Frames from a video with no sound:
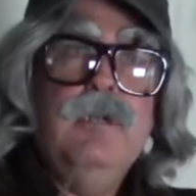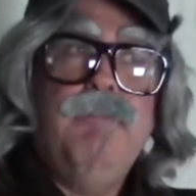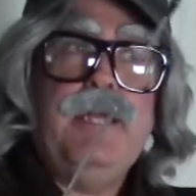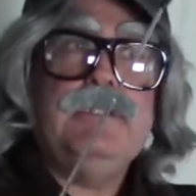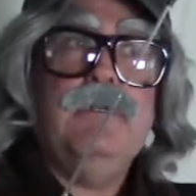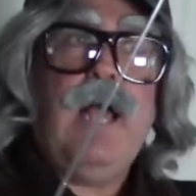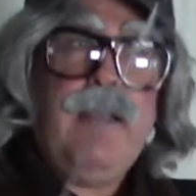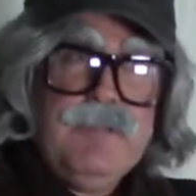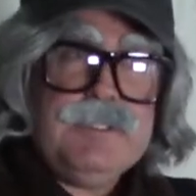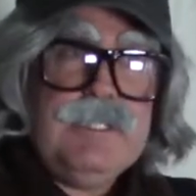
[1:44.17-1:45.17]
but
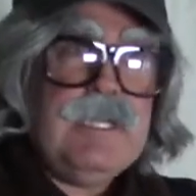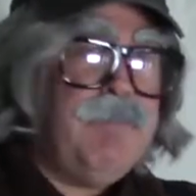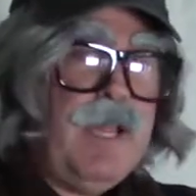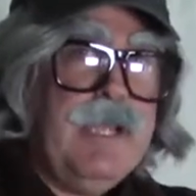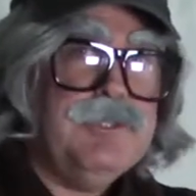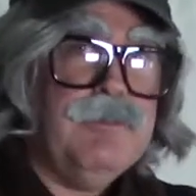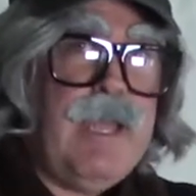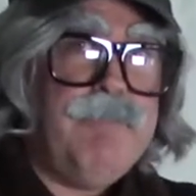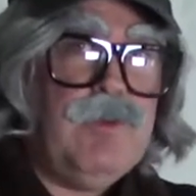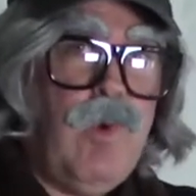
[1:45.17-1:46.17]
obviously the appliance will
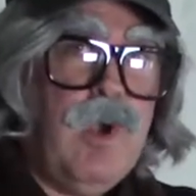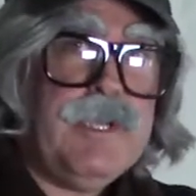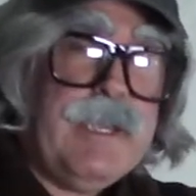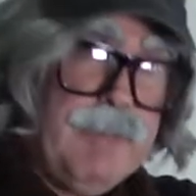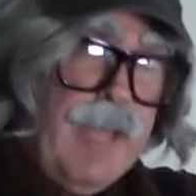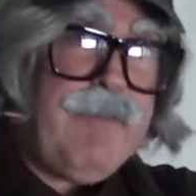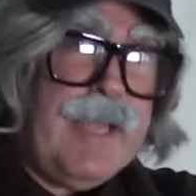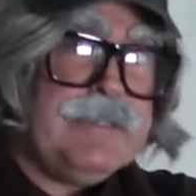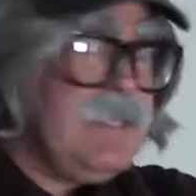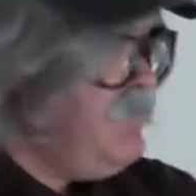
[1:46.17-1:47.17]
not be working. But I've
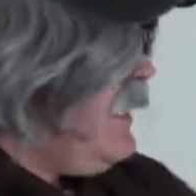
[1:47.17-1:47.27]
had some